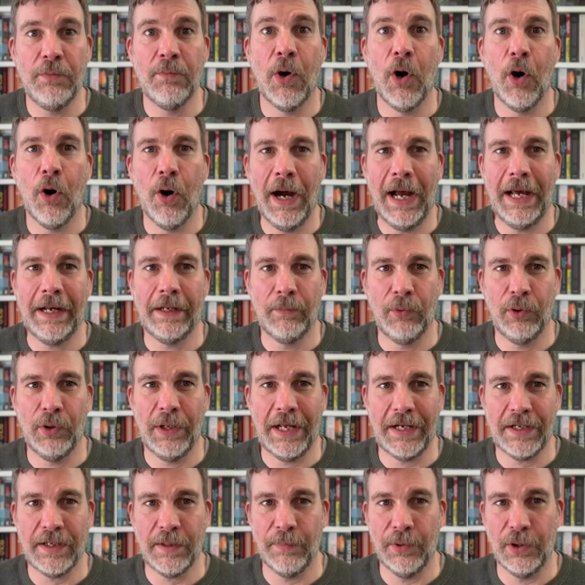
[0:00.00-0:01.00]
more Hannibal
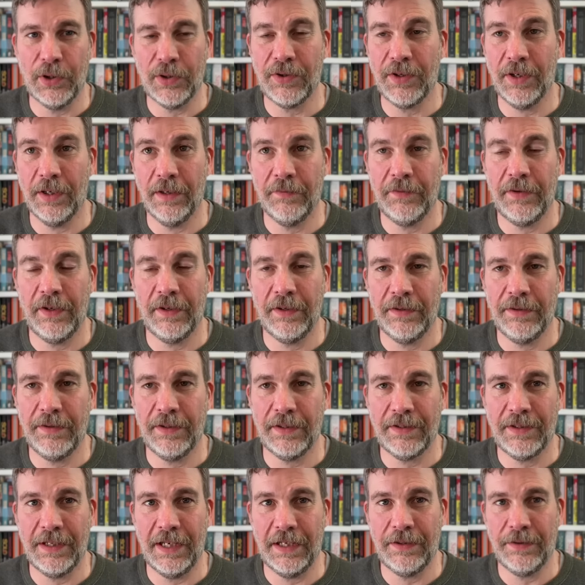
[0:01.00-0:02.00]
Lecter books after the
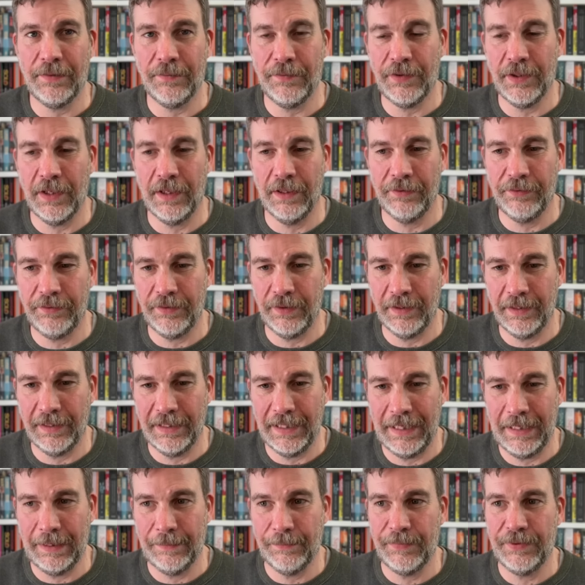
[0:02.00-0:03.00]
success of Silence of the
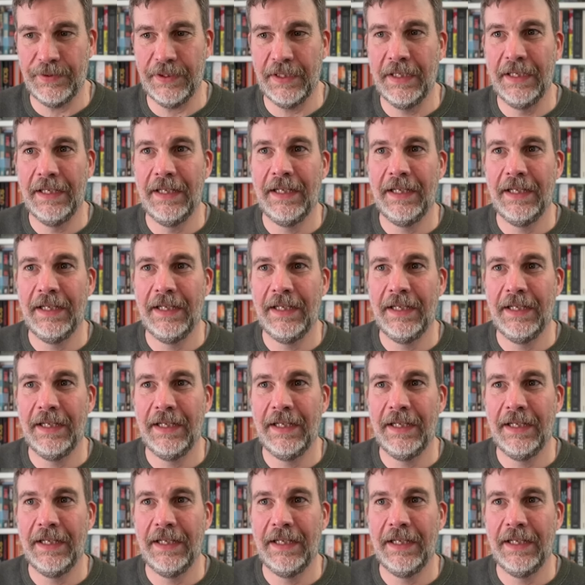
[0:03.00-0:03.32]
Lambs.